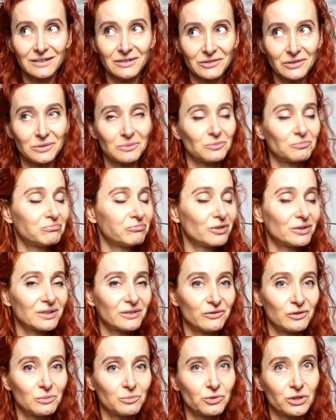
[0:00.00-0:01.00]
They've got
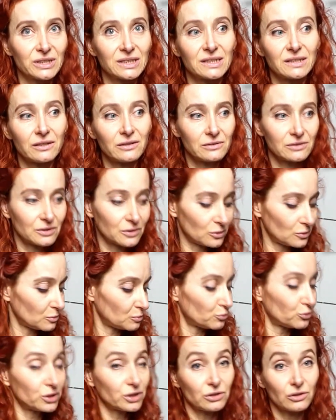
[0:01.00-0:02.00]
wonderful prints. They also
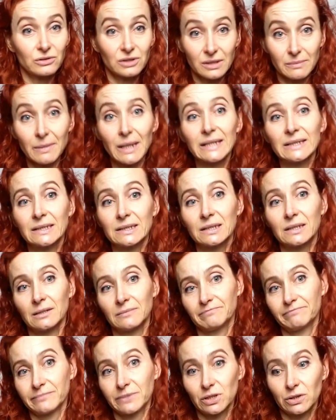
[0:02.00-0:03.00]
print on demand,
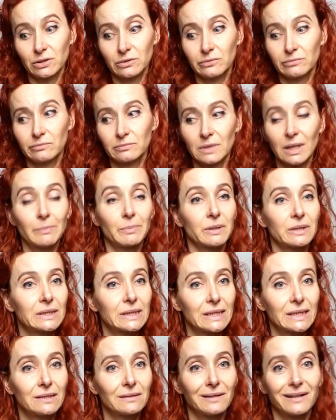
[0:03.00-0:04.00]
so
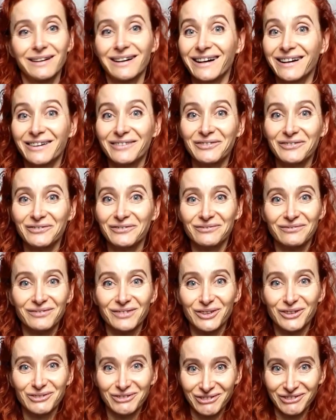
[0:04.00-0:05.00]
apparently I've
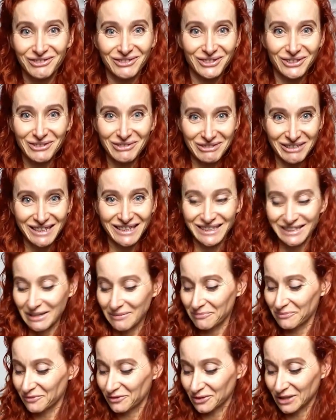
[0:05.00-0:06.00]
not used
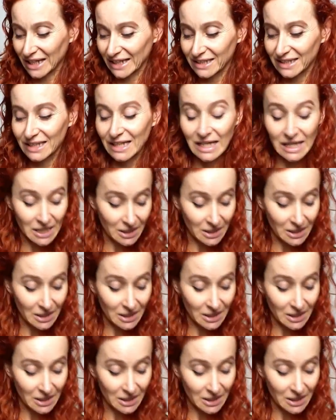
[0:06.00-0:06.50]
them for that.